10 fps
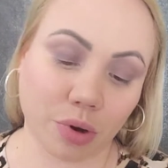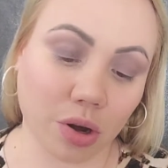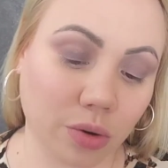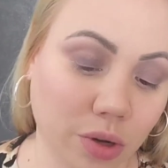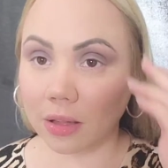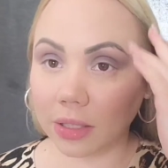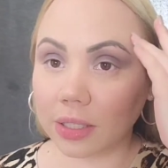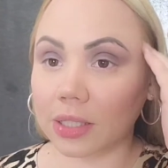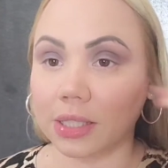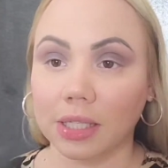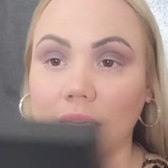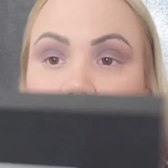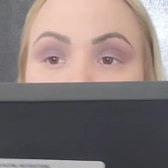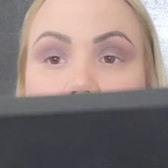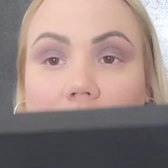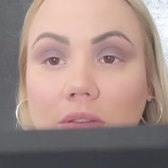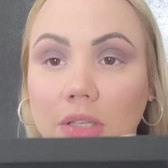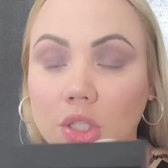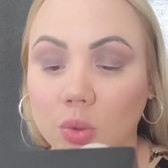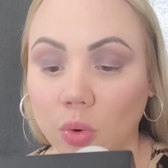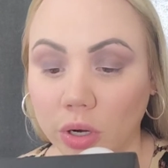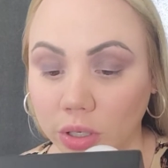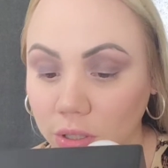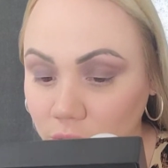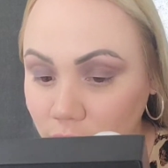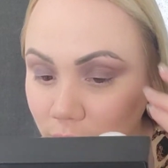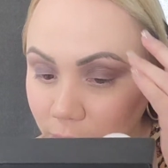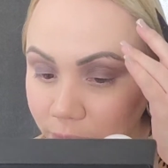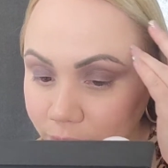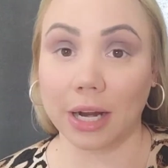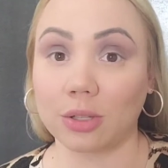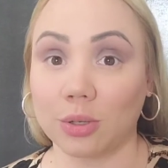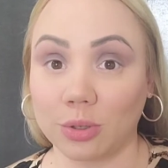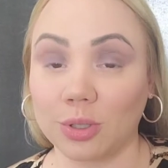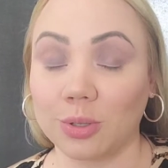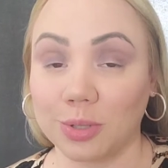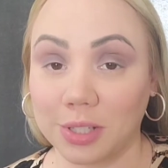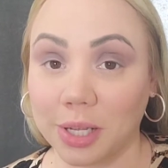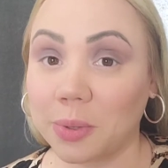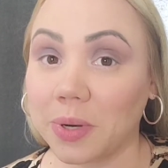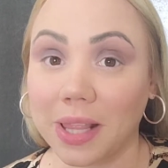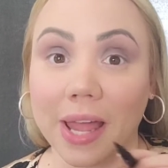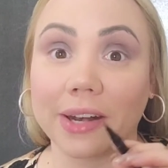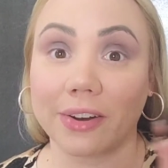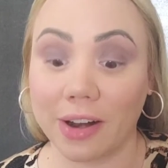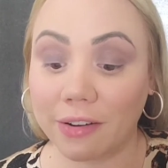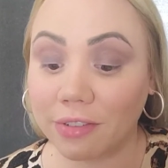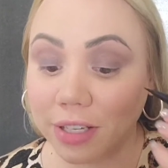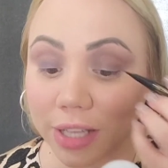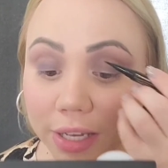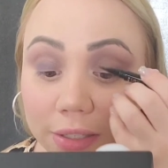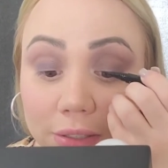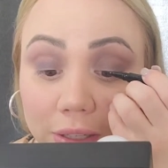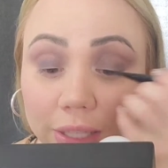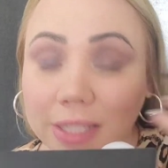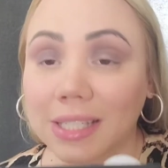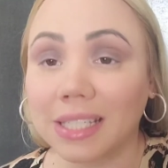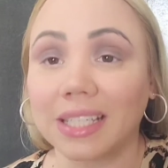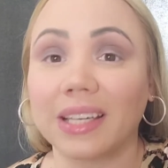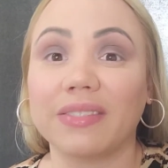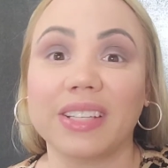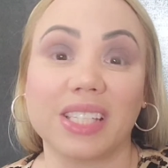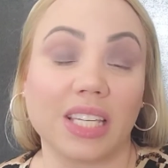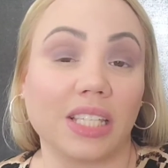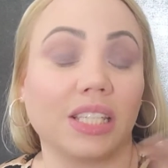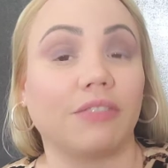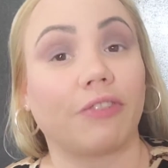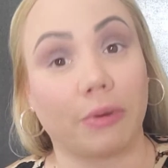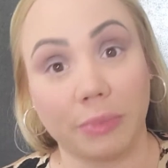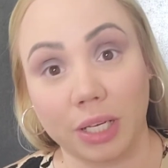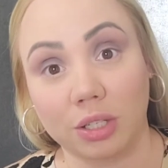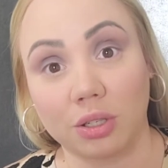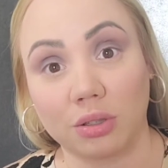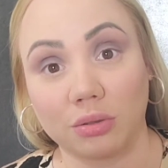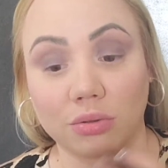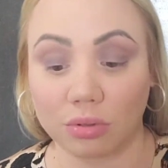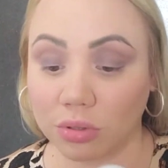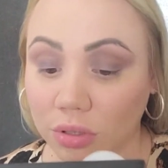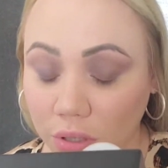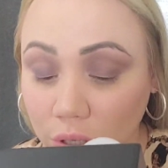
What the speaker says: broke. Now let's see how this works. But I do use liquid liner every day, so let's see if it's easy for me to use.